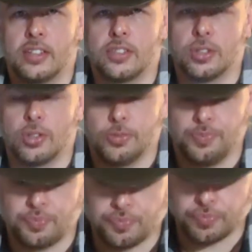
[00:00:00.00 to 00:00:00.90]
So
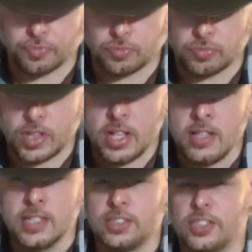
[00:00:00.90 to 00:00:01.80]

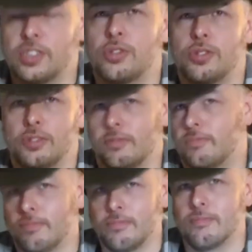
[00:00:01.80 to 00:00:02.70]
let's just
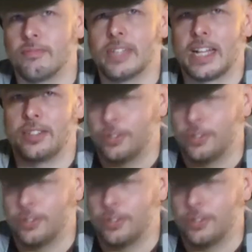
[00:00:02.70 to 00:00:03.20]
not